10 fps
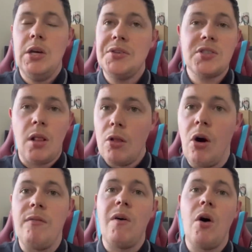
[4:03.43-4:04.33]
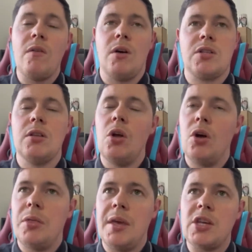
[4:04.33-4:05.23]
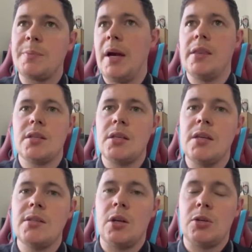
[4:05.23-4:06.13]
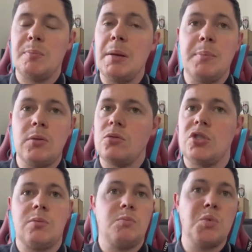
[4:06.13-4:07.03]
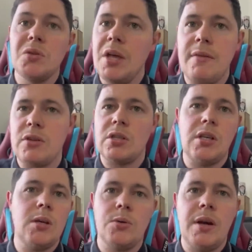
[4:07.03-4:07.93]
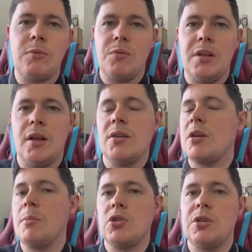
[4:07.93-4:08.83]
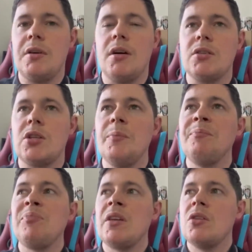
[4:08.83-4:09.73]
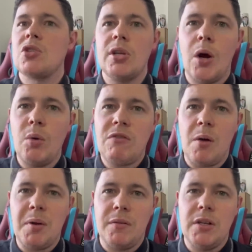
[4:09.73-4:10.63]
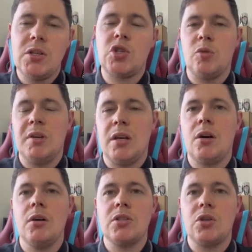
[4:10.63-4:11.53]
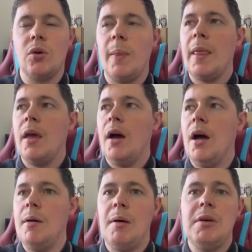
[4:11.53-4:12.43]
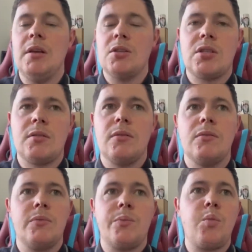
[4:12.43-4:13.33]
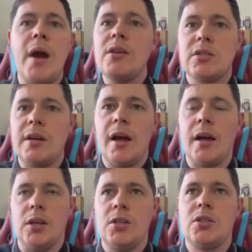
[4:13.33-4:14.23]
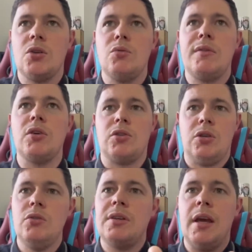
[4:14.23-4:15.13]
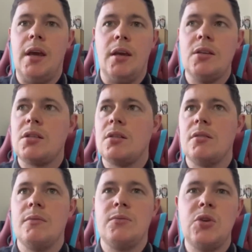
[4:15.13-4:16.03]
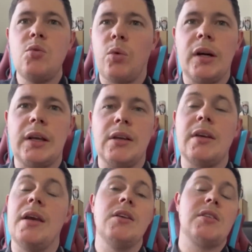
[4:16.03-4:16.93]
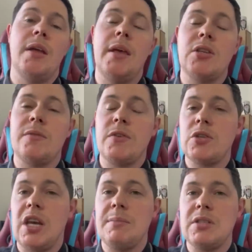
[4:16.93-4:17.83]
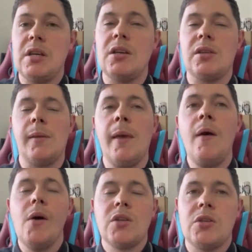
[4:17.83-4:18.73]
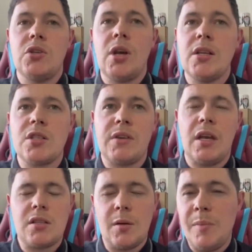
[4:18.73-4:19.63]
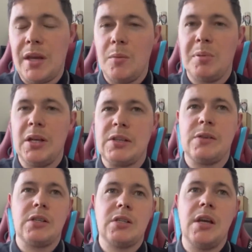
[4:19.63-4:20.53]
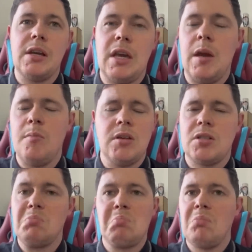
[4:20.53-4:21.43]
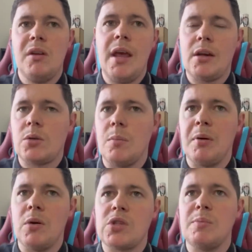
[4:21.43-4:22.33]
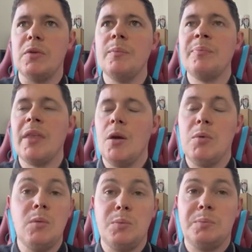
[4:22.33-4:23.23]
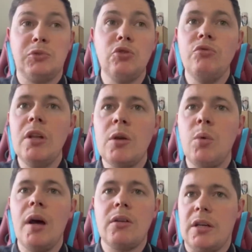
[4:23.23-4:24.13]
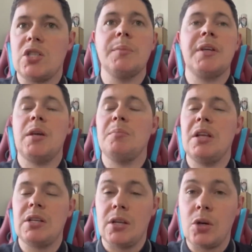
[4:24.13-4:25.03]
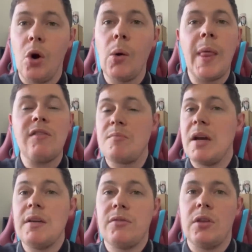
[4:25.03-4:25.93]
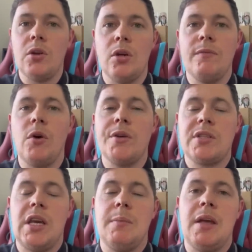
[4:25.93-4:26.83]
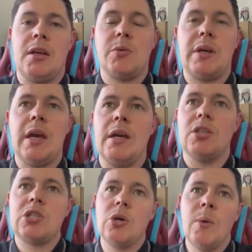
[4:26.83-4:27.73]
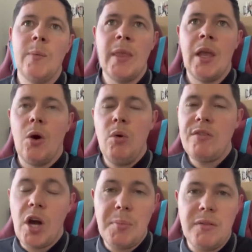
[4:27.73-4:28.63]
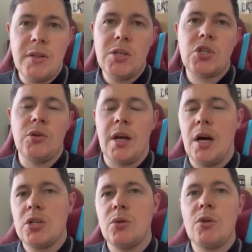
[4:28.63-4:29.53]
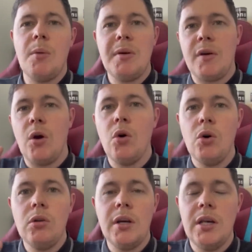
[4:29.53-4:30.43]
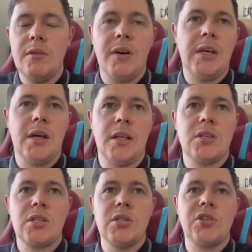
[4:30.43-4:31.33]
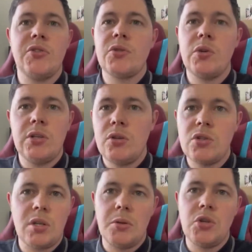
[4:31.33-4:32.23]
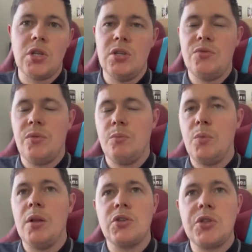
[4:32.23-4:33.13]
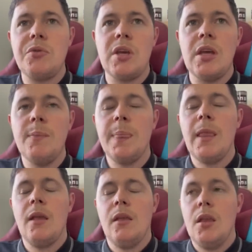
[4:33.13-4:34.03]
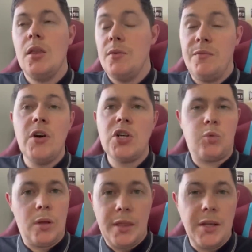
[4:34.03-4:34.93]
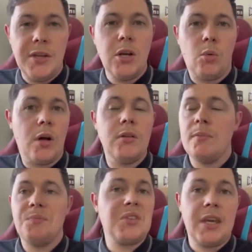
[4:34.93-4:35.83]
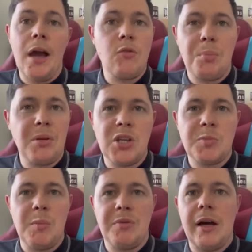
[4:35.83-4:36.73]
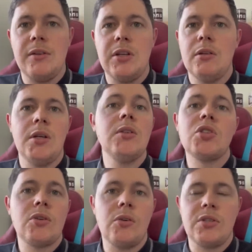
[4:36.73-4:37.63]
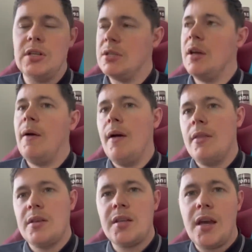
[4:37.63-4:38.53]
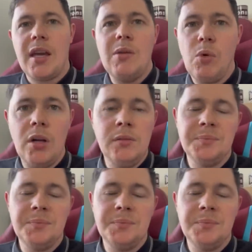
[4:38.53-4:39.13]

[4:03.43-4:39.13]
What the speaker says: does a lot for us, a lot of things behind the scenes that people just will never see or never realise how much he does. So now we've got a bit of an issue, me and Gonzo. It's Wednesday night, so we've got 2 days, 2 working days, and then it's the first game of the season. So the chance of getting something in place for the City game is next to impossible. We'll do really well get something in place at all, never mind for the Nottingham Forest game next weekend. So we've got a bit of an issue now. So we've got a bit of a hole in the finances, and there's only 2 solutions. Well, there's 3. The first one, the ideal one, get a replacement brand deal in, sorted. The second one,